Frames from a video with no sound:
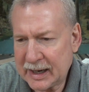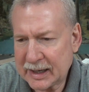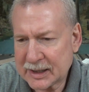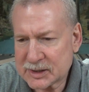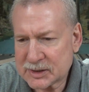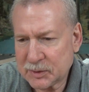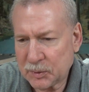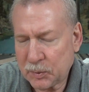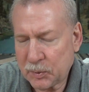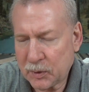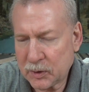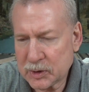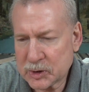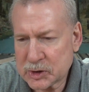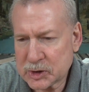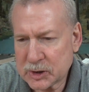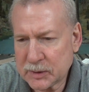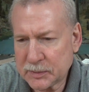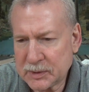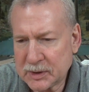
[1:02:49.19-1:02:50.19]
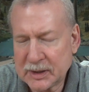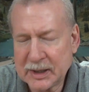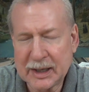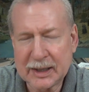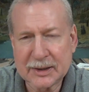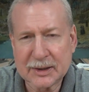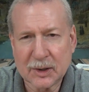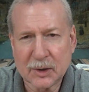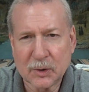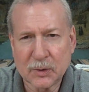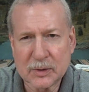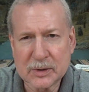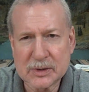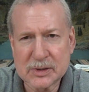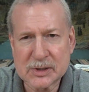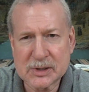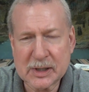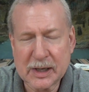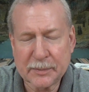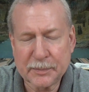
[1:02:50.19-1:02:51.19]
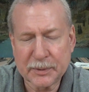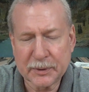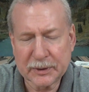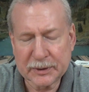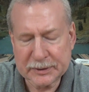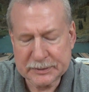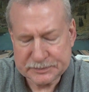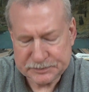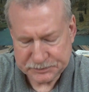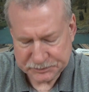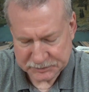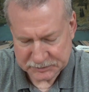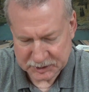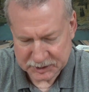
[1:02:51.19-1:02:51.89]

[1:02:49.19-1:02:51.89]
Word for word: acts of worship to take the Lord's Supper,